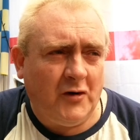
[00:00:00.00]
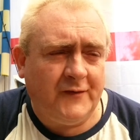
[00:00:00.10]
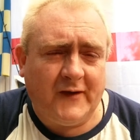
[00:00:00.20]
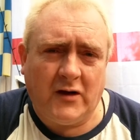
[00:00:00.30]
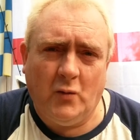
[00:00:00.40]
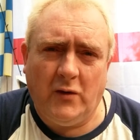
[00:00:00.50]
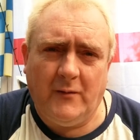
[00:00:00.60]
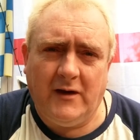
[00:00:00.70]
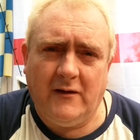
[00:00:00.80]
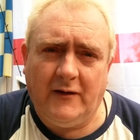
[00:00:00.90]
going to take them
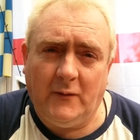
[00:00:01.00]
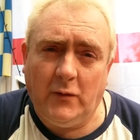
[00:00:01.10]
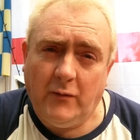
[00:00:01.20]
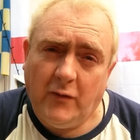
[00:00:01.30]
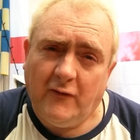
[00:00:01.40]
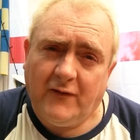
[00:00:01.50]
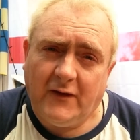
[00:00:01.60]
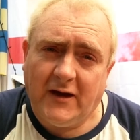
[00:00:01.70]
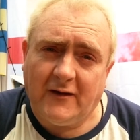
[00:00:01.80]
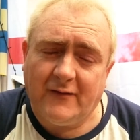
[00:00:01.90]
with me, and then when we move
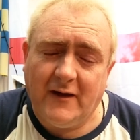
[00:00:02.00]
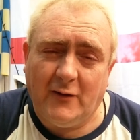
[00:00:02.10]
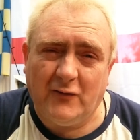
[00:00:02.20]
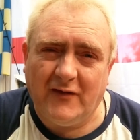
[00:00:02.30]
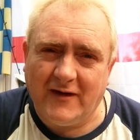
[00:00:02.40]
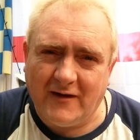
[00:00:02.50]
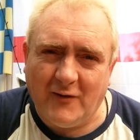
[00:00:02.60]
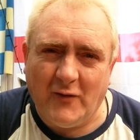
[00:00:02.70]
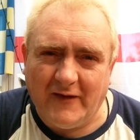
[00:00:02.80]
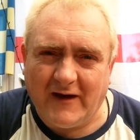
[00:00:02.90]
to the next house, they
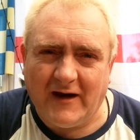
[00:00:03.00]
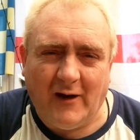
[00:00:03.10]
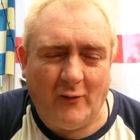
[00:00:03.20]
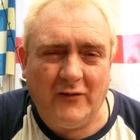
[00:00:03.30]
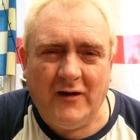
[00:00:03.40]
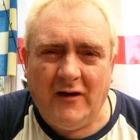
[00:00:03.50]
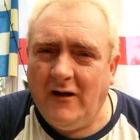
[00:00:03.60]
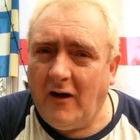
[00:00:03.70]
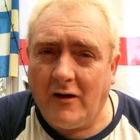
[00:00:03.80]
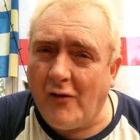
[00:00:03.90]
can go in the ground
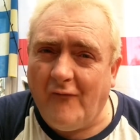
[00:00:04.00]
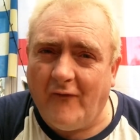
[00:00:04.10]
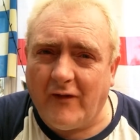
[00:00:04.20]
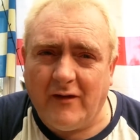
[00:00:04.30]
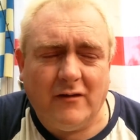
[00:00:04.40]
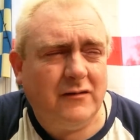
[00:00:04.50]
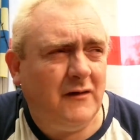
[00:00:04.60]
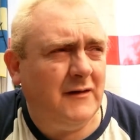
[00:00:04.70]
and go for it.